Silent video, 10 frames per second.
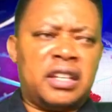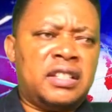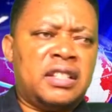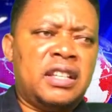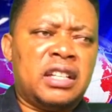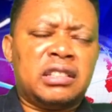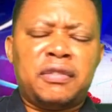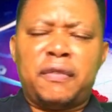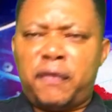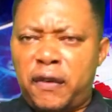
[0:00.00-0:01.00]
30
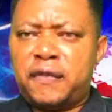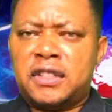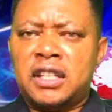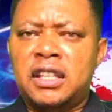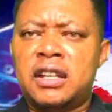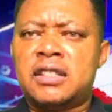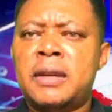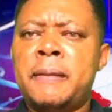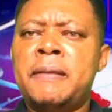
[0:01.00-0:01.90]
years, 50 years,